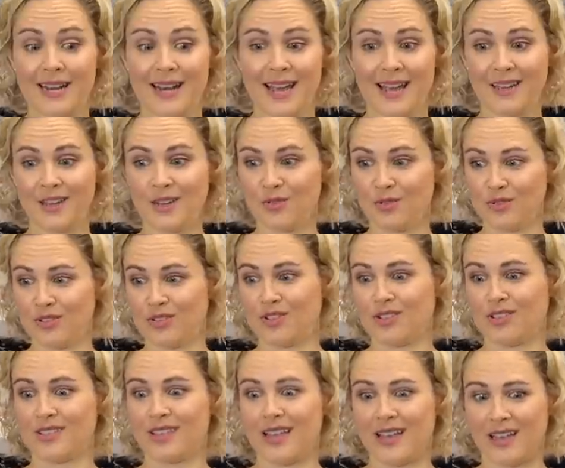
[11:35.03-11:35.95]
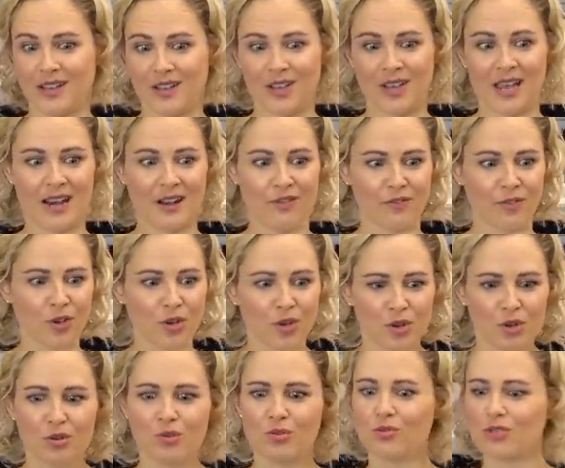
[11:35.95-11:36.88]
you know, it's just like a kind of
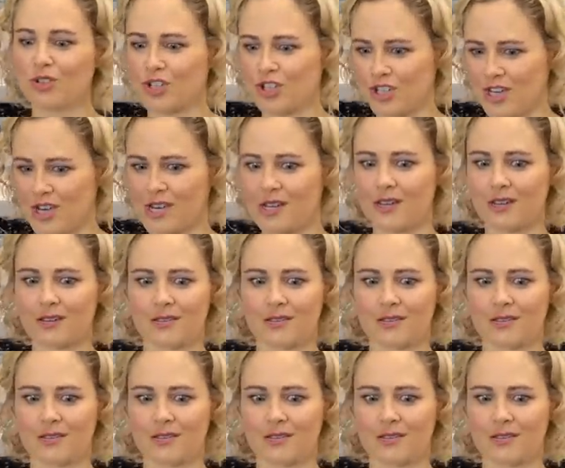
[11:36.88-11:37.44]
cool, chic,